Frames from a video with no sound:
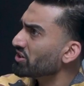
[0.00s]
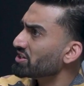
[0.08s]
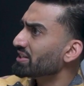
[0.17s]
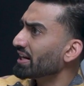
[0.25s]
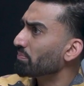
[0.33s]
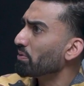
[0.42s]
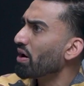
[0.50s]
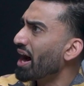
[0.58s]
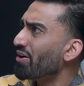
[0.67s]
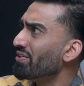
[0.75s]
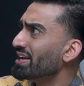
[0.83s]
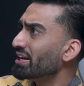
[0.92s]
just like, bro,
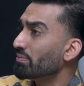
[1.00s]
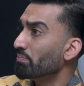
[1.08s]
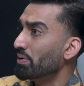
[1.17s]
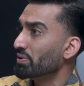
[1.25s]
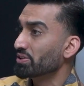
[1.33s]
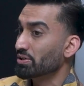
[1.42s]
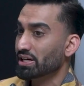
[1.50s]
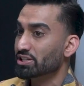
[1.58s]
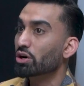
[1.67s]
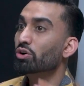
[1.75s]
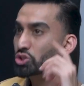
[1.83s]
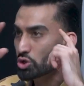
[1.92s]
I don't need... It's
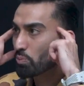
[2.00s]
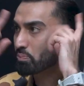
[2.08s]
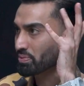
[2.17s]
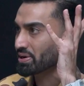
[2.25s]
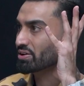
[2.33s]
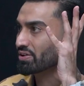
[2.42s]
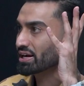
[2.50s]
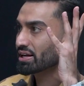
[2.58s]
called dopamine, right?